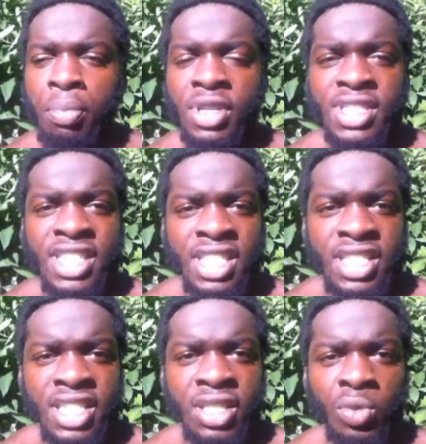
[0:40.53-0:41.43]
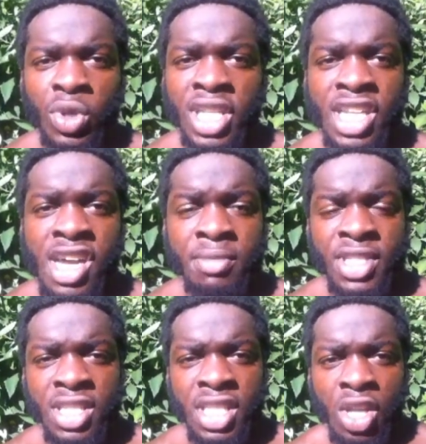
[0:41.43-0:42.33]
position when it
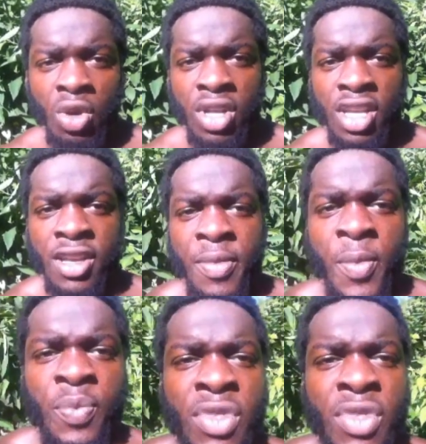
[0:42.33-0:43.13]
comes to yoga.